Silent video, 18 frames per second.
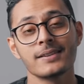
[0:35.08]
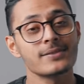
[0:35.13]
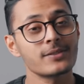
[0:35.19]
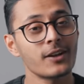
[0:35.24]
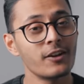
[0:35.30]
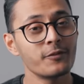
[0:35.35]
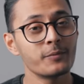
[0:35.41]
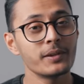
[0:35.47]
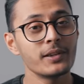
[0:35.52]
So
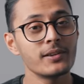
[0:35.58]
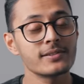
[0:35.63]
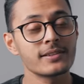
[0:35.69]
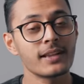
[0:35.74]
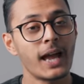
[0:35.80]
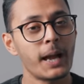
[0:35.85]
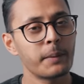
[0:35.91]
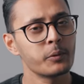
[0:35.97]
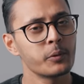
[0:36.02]
I've been using
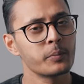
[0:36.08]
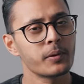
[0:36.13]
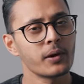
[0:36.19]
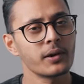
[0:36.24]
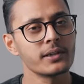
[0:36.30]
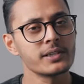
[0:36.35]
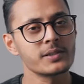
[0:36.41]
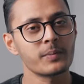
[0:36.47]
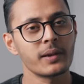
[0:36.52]
the Apple Pro
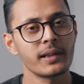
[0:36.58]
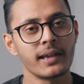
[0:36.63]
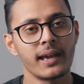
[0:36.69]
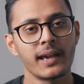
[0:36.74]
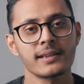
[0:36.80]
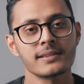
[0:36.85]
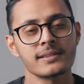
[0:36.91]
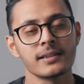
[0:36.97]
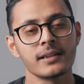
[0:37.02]
Display
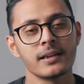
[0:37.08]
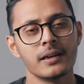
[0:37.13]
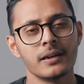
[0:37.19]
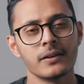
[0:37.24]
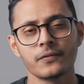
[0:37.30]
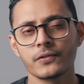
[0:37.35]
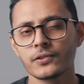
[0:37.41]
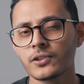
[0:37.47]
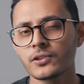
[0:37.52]
XDR
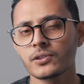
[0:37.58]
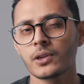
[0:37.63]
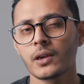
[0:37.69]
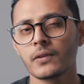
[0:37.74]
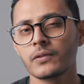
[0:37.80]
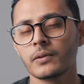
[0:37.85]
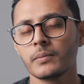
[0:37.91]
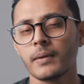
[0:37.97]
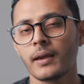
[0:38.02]
for just
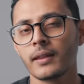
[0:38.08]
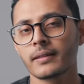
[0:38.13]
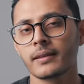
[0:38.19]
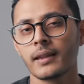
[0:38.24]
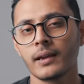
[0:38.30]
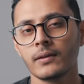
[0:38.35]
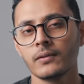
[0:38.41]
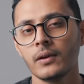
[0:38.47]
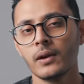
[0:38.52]
over a month
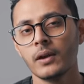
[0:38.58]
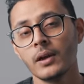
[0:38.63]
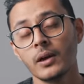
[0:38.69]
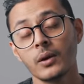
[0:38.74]
now.